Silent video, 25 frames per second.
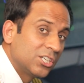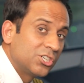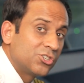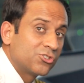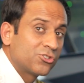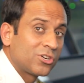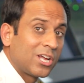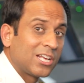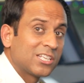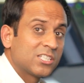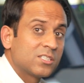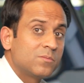the
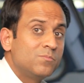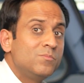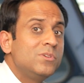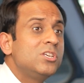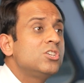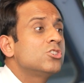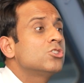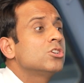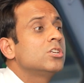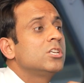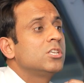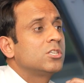
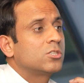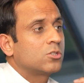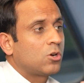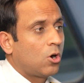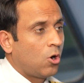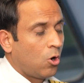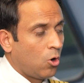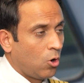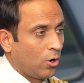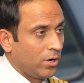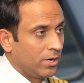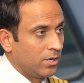transmission is
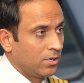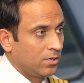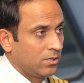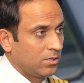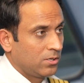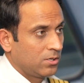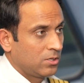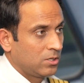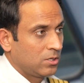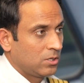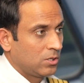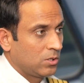on,
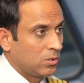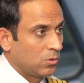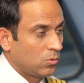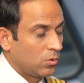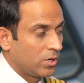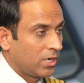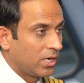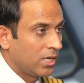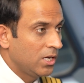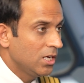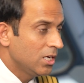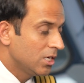
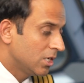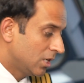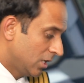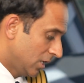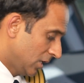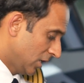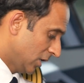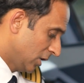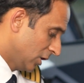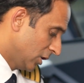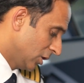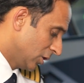okay?
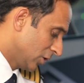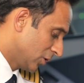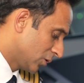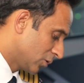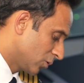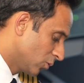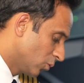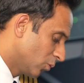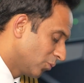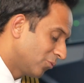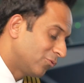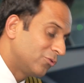
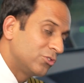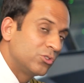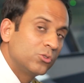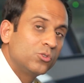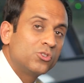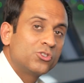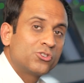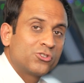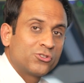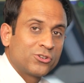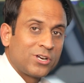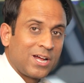So
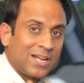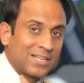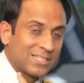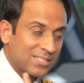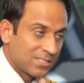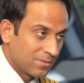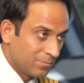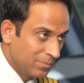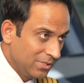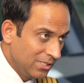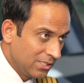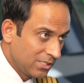to
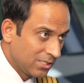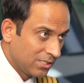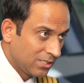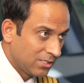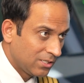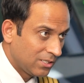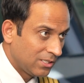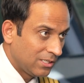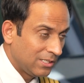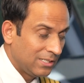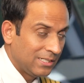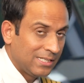transmit,
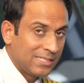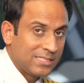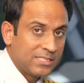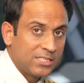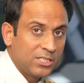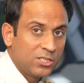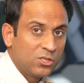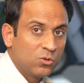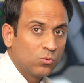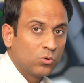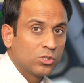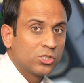let's
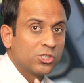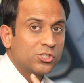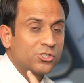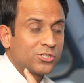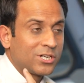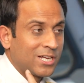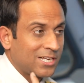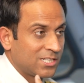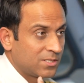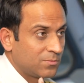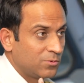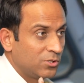say you want to
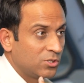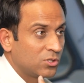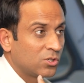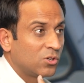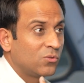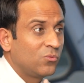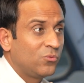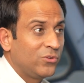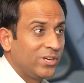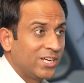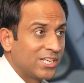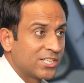transmit
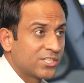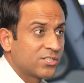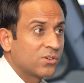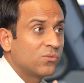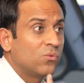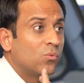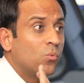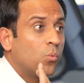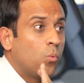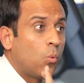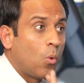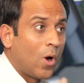on V H F
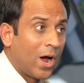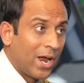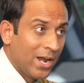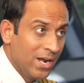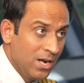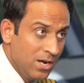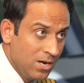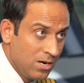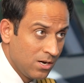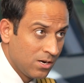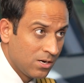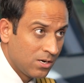
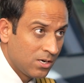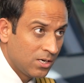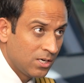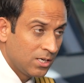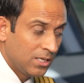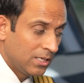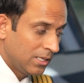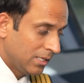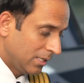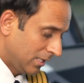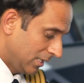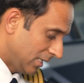one,
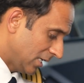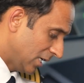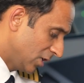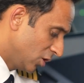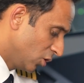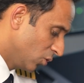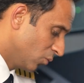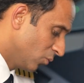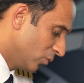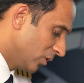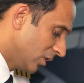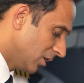then you